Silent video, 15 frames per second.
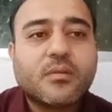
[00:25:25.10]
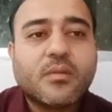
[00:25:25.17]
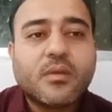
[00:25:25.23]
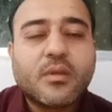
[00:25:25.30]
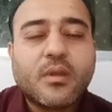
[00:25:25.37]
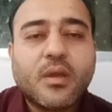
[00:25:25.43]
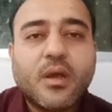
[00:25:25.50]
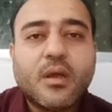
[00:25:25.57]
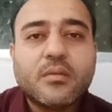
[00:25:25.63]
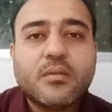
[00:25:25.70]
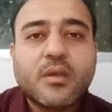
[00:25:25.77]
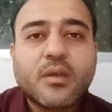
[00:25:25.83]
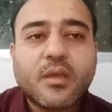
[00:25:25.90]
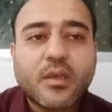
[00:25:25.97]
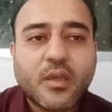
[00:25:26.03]

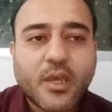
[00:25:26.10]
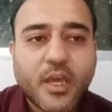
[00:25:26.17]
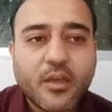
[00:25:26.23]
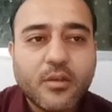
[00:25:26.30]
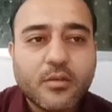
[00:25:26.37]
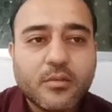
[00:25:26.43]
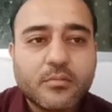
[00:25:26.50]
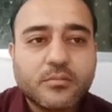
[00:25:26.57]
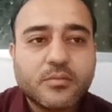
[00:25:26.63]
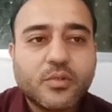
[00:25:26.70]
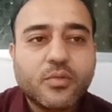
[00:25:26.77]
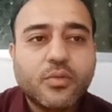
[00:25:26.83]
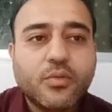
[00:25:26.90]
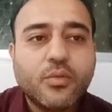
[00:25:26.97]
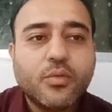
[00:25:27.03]
The king
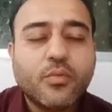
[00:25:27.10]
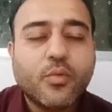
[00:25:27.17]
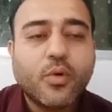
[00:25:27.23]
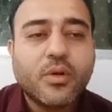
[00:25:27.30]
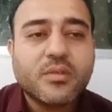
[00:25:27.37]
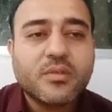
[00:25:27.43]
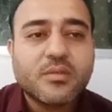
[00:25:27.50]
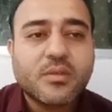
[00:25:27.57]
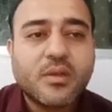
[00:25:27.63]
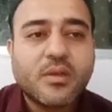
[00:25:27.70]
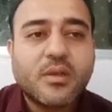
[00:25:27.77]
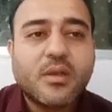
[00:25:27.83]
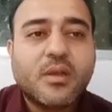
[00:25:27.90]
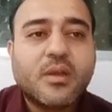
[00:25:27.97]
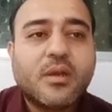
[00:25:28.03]
who was
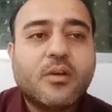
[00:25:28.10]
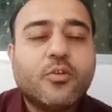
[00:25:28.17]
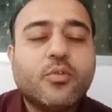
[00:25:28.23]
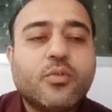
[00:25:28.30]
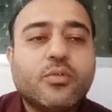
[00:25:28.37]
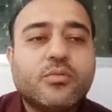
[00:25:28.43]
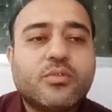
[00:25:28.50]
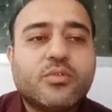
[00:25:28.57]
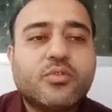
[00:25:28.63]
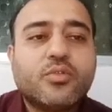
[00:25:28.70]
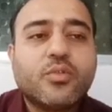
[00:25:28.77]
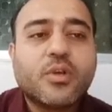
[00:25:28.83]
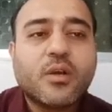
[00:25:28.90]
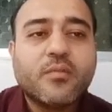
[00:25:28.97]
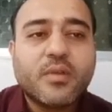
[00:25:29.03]
who took
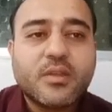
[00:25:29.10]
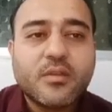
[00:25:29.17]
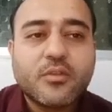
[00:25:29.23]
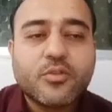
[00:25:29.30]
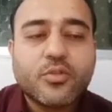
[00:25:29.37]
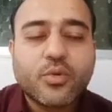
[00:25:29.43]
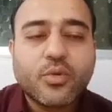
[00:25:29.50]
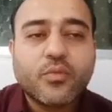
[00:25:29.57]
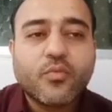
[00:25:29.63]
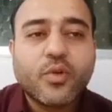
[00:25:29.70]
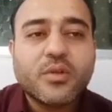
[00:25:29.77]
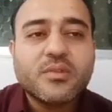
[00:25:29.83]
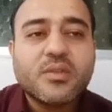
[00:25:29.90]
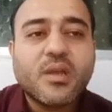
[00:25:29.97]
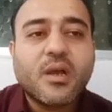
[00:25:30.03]
away the throne
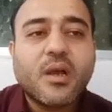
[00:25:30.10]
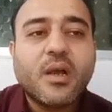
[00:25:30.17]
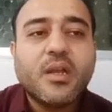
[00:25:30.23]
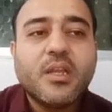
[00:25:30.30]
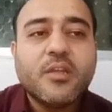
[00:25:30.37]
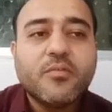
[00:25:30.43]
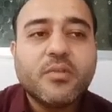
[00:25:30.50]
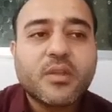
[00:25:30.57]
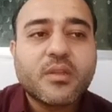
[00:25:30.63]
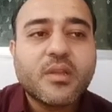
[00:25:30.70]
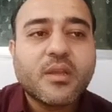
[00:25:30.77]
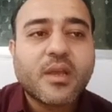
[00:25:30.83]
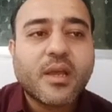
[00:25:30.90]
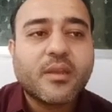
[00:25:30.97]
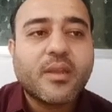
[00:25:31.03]
was Alivardi
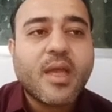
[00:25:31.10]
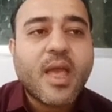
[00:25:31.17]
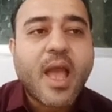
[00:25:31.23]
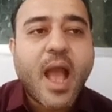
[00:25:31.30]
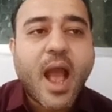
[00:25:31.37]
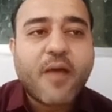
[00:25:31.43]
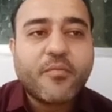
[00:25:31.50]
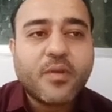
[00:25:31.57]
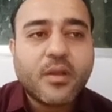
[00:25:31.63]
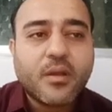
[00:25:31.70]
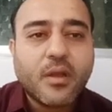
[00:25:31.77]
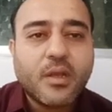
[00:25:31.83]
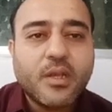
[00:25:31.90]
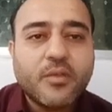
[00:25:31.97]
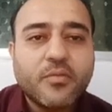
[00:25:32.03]
Khan. After
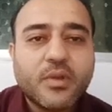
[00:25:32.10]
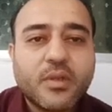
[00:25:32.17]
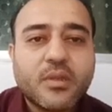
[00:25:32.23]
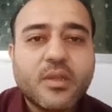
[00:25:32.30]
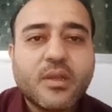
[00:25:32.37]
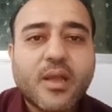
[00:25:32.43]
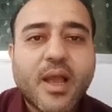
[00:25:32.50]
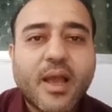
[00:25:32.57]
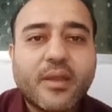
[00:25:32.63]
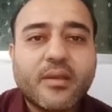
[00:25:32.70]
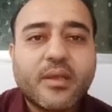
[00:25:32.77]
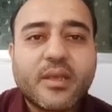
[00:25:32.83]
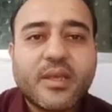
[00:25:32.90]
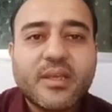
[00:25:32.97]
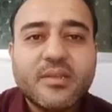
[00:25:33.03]
Alivardi Khan,
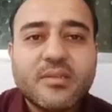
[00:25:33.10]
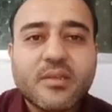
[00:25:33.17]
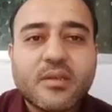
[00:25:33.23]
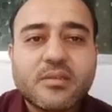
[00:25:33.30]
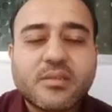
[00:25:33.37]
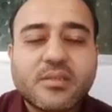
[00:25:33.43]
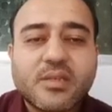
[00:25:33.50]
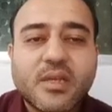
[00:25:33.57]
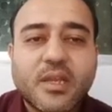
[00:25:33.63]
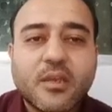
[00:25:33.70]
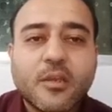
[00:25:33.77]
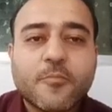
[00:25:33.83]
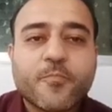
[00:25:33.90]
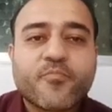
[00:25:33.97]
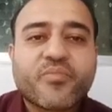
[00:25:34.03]
his son
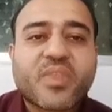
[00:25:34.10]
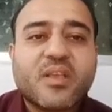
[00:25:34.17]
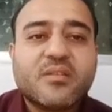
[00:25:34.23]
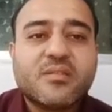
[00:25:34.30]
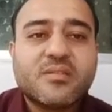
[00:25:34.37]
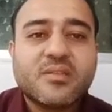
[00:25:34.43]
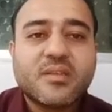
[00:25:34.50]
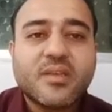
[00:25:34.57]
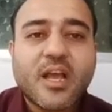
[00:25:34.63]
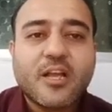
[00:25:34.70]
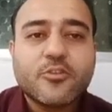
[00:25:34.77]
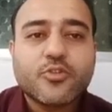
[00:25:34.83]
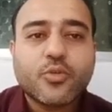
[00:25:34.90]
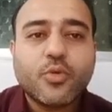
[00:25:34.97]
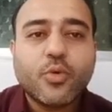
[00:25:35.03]
Siraj
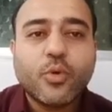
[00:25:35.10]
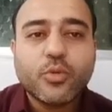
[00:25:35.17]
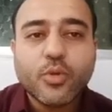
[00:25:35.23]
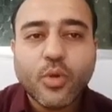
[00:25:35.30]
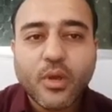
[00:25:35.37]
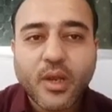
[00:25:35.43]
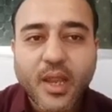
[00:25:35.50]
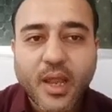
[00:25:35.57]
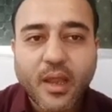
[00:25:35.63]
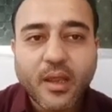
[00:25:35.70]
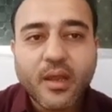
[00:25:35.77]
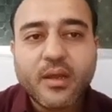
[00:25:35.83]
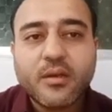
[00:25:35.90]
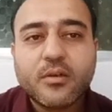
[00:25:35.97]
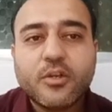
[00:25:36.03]
Udollah
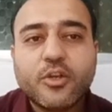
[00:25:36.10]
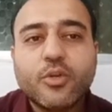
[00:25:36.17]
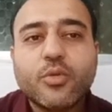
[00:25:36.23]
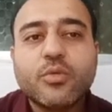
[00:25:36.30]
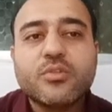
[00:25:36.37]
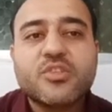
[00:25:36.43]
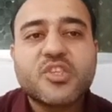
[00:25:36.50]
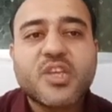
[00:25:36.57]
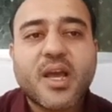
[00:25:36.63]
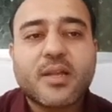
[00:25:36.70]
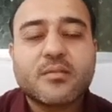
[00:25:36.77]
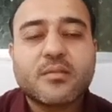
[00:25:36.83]
took charge.